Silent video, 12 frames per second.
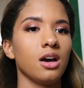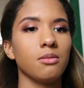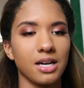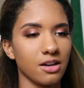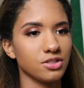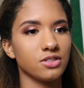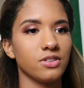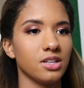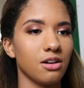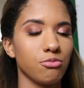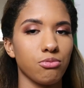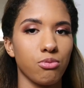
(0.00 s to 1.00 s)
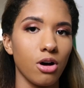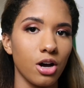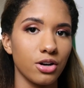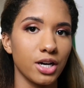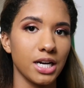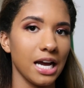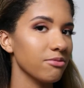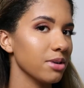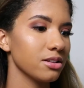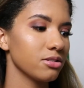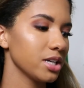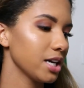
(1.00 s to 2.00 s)
I'm like, I'll just fill it up with water and have
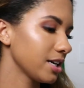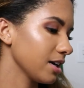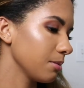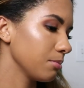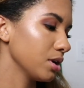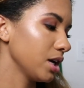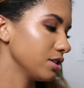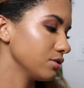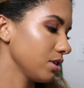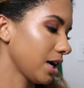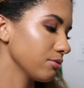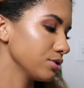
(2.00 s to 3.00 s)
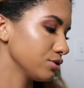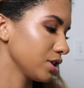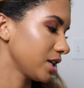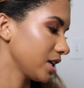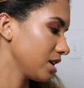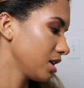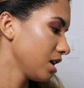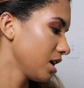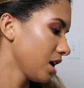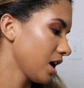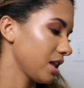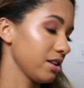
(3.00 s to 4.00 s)
my little Yeti cup, and I would drink it,
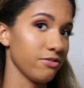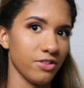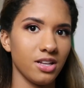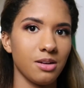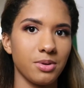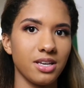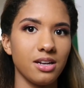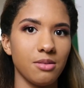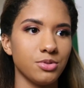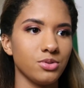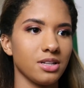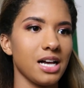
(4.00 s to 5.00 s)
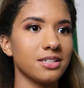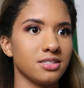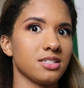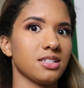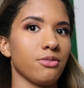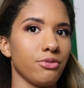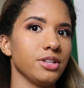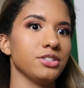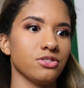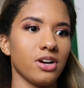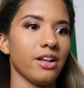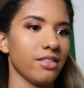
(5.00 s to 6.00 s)
and then fill it up again in between classes because I
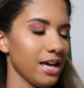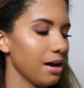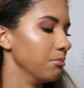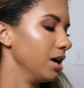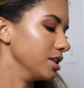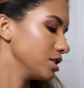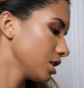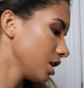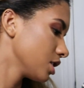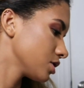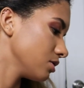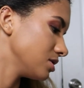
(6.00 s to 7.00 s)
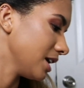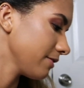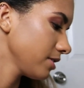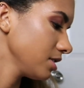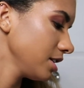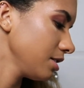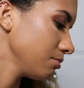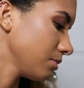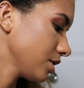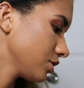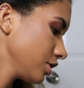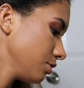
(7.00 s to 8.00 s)
really drank that much. So definitely
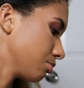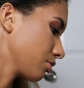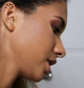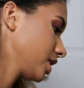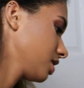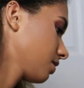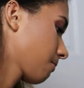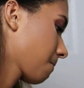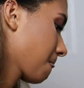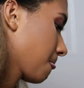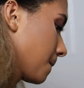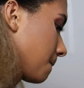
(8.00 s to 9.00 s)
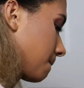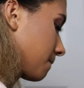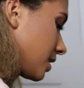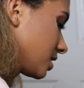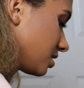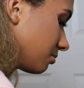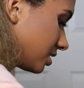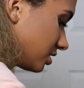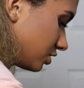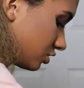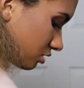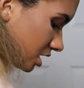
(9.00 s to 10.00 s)
make sure you bring something
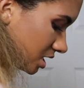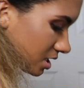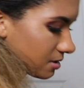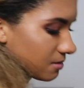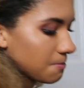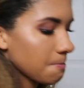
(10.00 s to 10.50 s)
to drink.